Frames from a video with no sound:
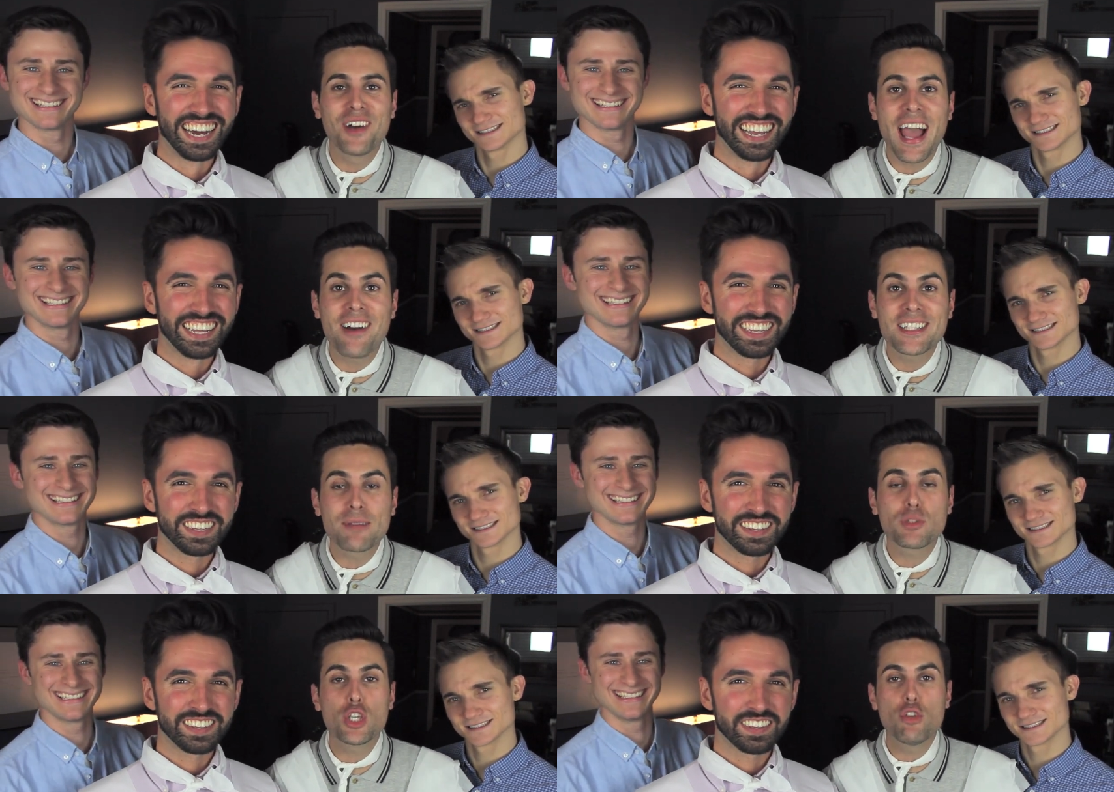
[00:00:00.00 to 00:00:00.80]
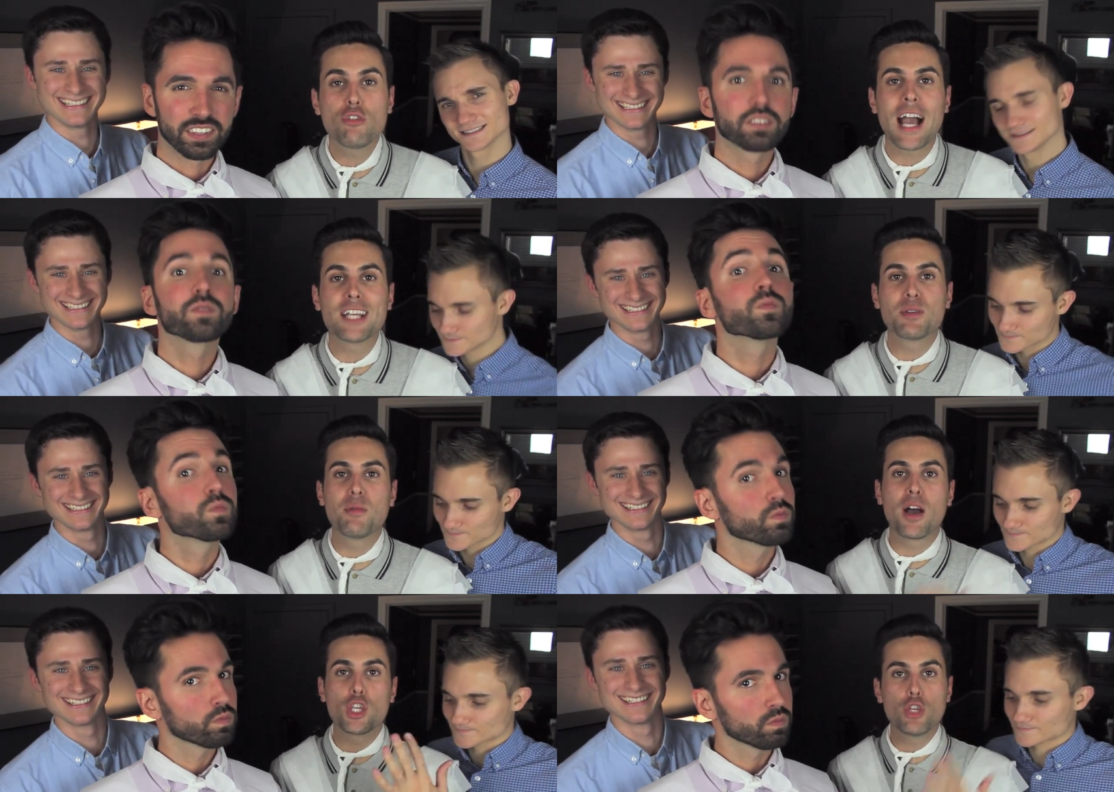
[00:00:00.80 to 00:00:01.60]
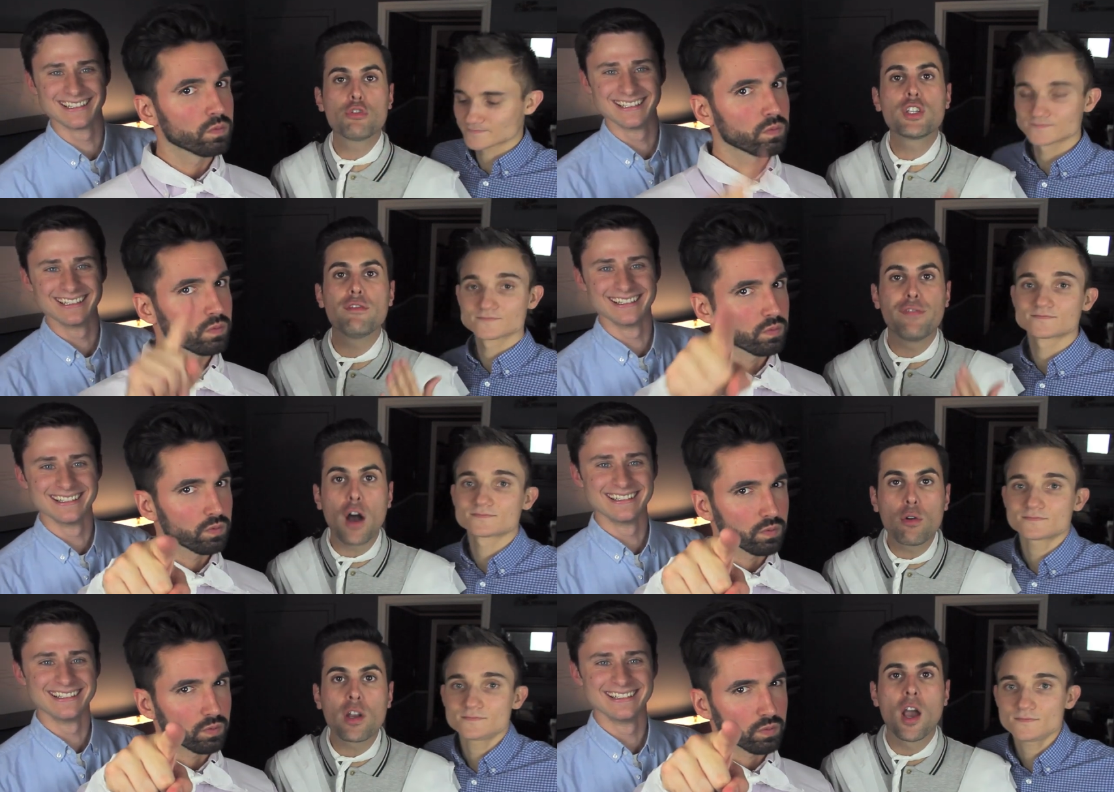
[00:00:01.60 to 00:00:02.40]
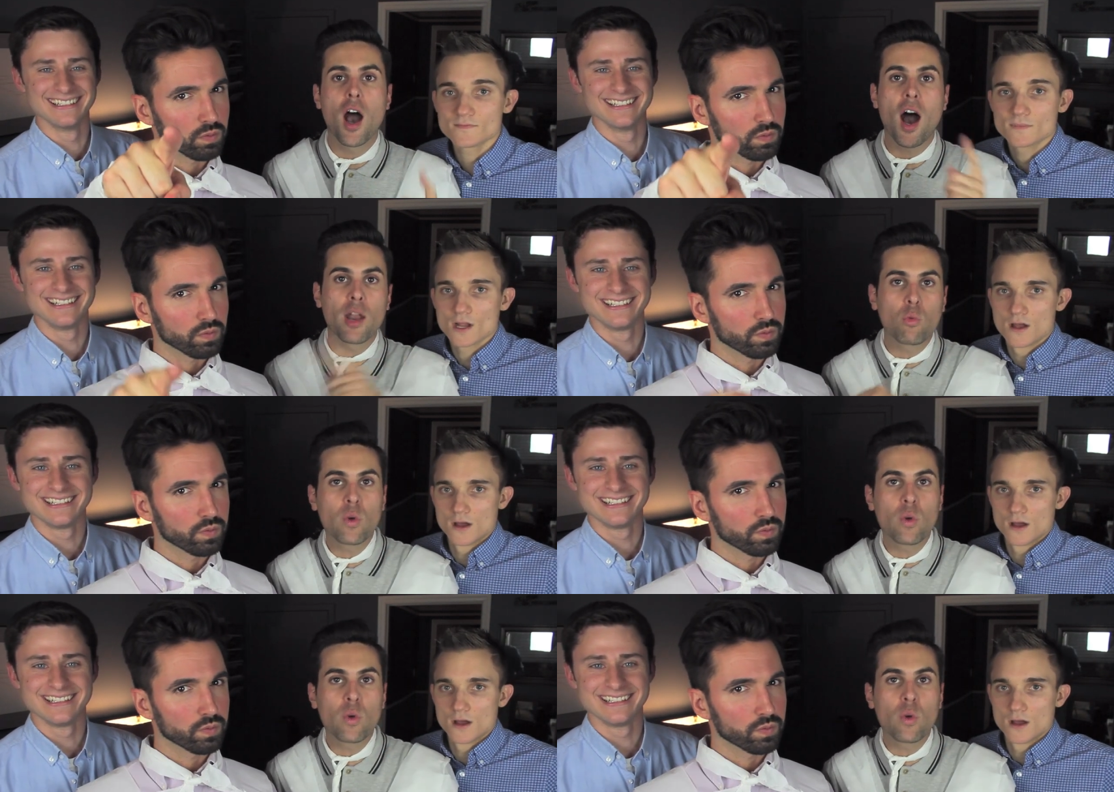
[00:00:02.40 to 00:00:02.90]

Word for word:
Speaker 1: well, now it's up to you guys. We want you to vote on